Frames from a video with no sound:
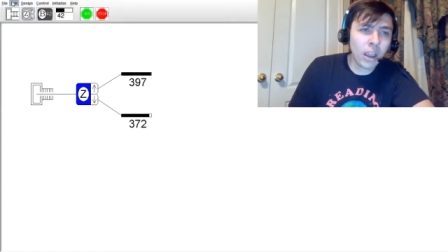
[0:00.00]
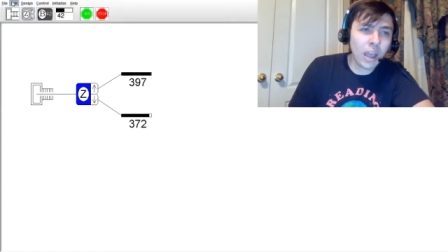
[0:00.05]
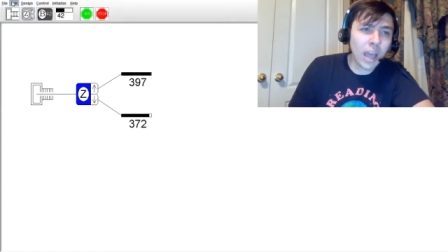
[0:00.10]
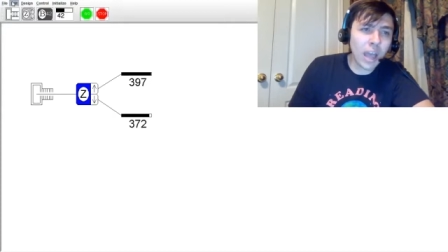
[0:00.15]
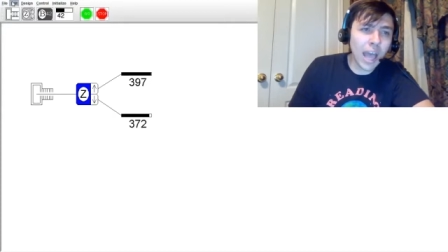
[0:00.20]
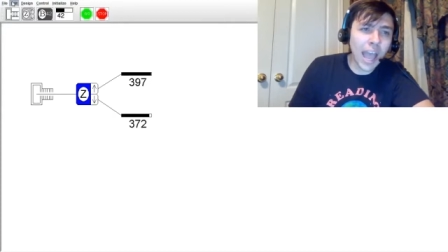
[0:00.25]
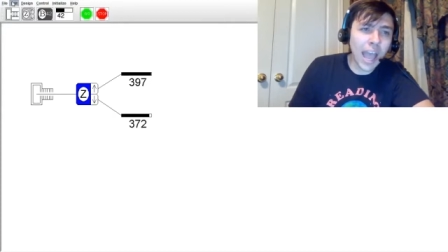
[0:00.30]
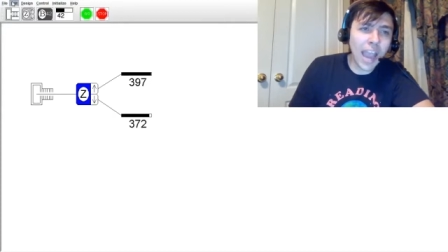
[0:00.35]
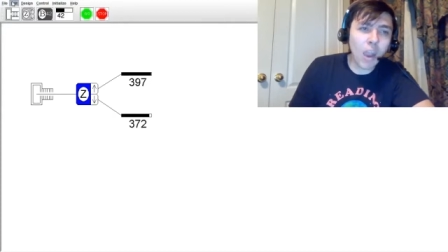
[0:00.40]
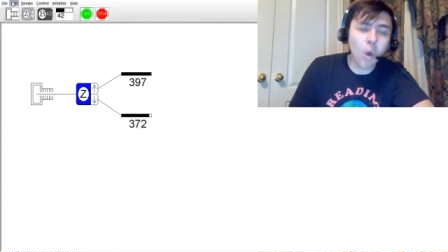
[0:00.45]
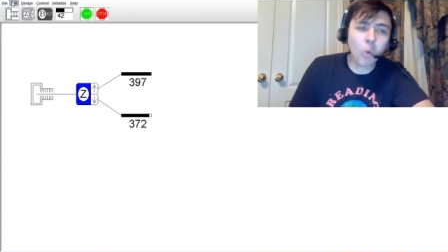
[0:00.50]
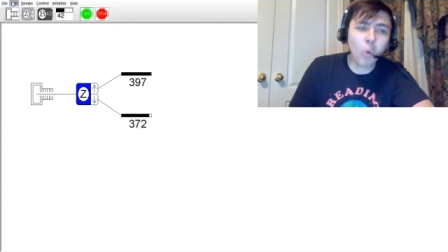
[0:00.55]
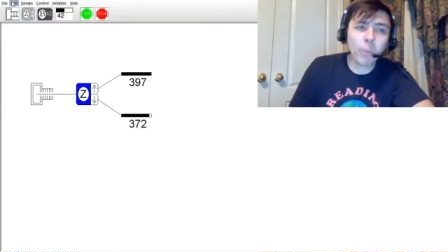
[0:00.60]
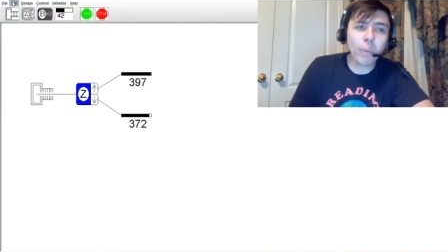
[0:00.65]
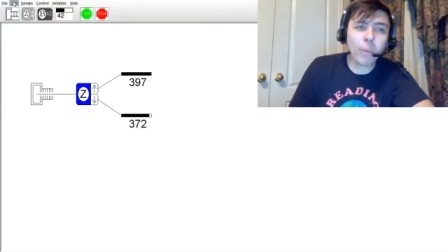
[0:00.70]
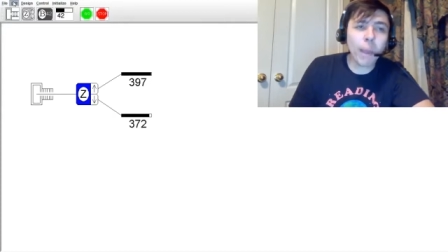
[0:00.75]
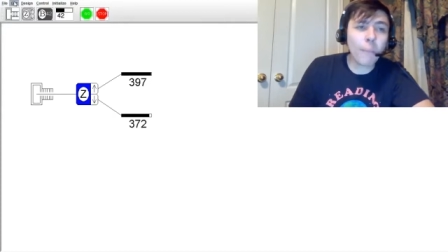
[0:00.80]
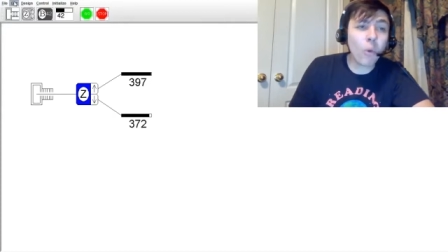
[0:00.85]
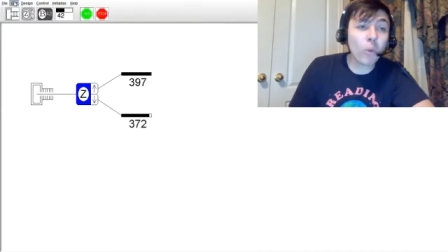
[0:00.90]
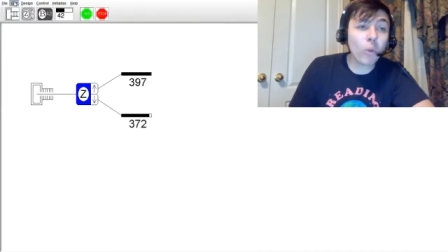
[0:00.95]
I only, I'm
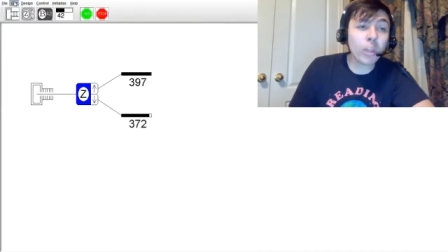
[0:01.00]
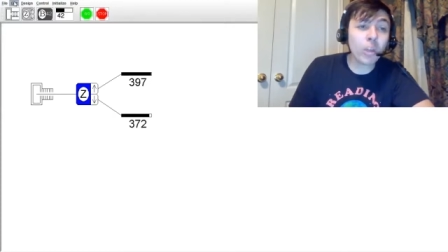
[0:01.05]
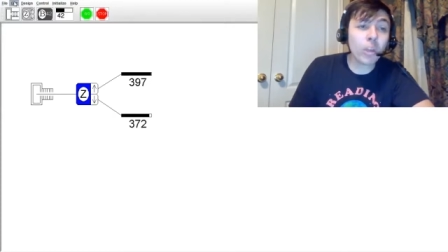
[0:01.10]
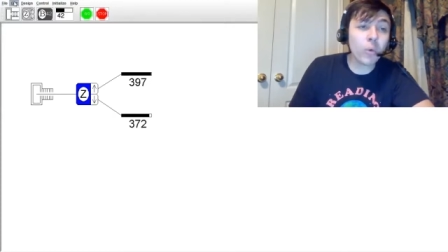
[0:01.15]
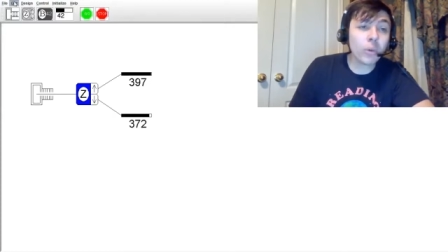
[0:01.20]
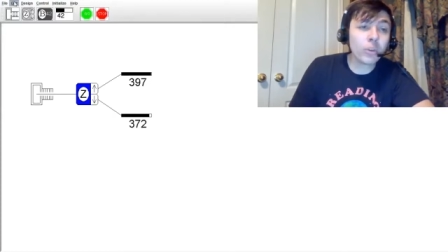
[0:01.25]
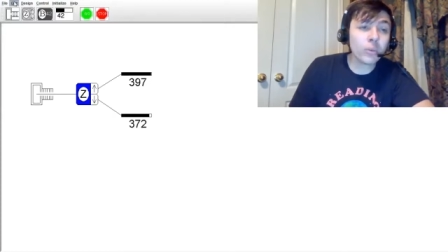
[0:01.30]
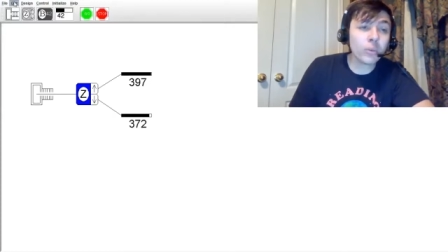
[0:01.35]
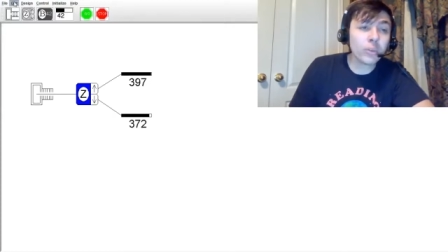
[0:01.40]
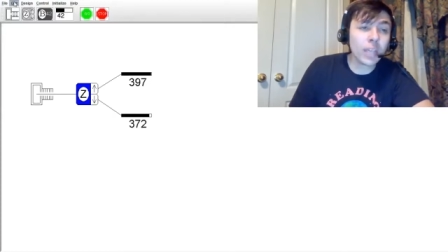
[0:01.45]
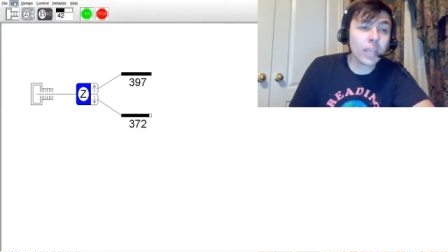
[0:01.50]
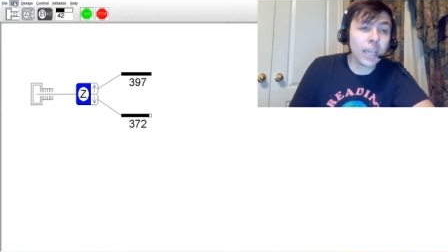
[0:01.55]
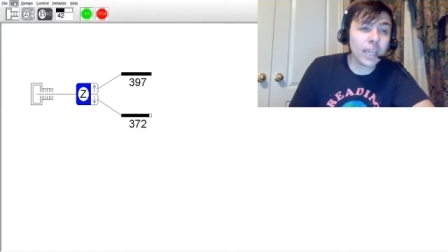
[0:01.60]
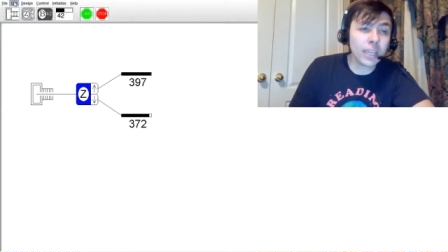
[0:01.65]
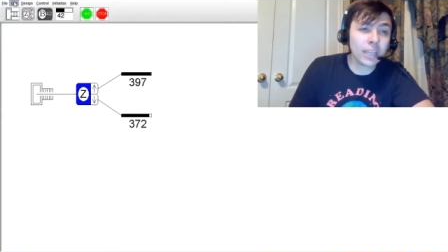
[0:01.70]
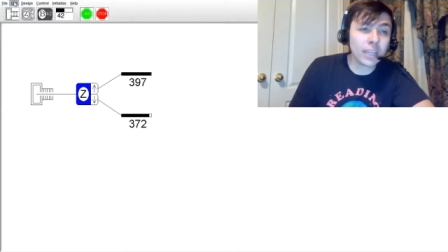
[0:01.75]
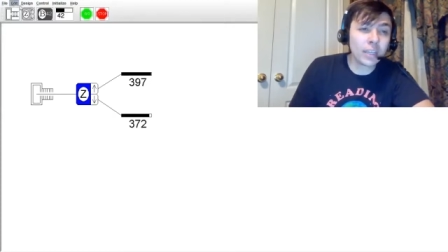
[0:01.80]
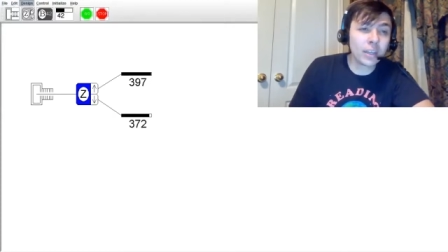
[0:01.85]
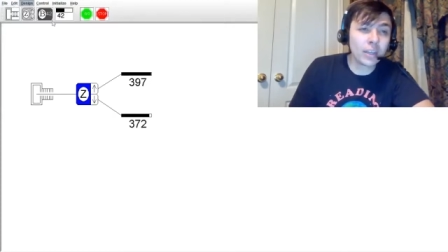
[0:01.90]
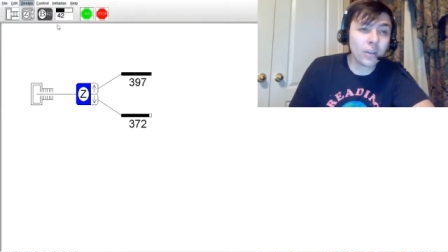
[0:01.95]
only going to take
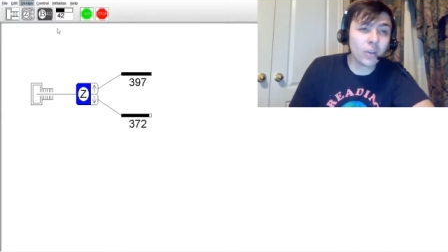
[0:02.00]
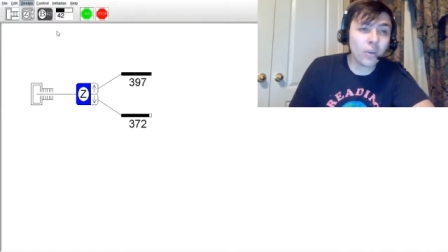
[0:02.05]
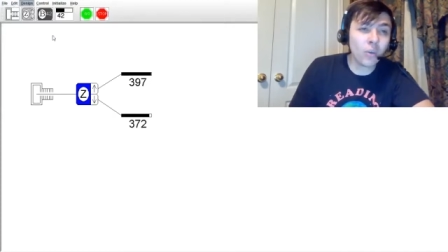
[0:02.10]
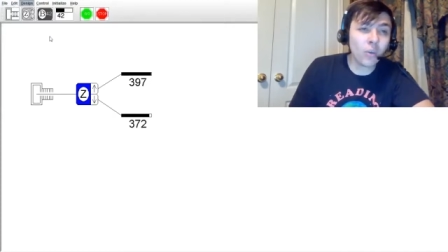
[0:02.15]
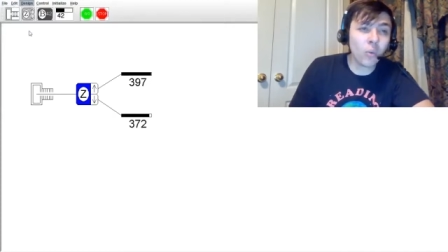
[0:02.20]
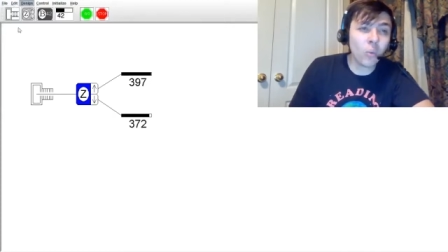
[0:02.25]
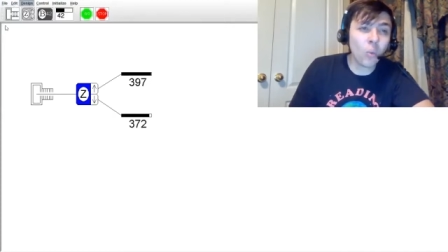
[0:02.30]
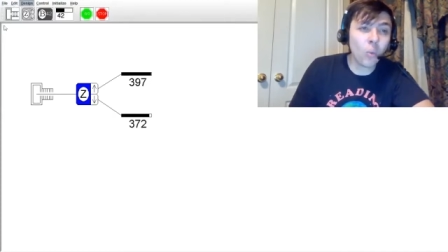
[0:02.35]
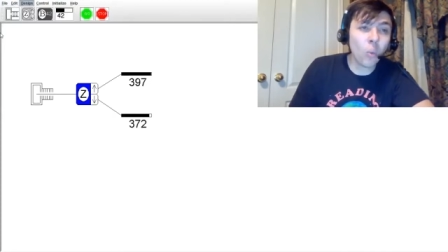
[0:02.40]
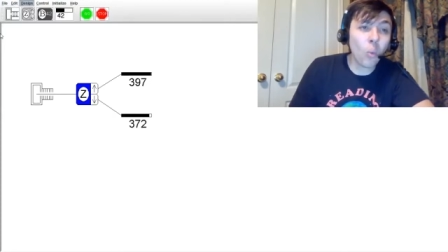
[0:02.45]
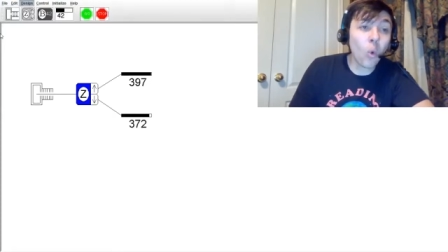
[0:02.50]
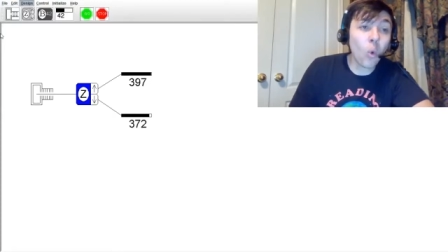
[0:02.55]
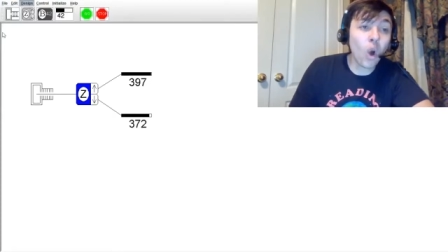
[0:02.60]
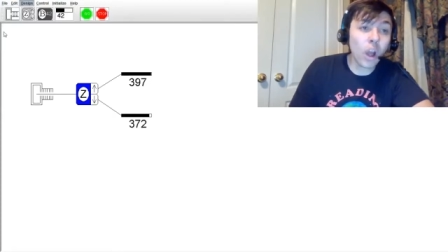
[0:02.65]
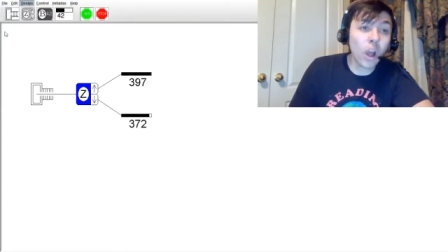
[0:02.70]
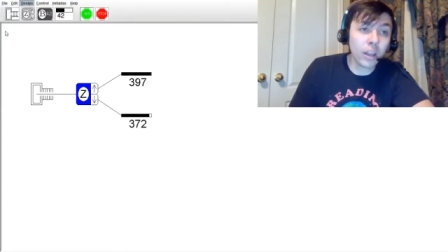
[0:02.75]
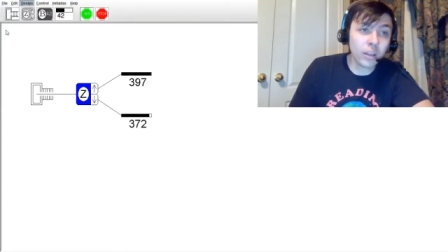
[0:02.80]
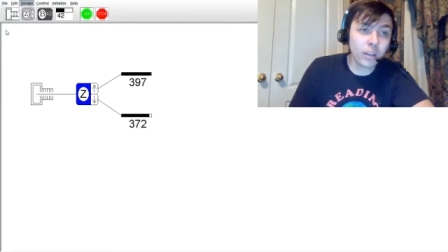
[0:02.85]
one.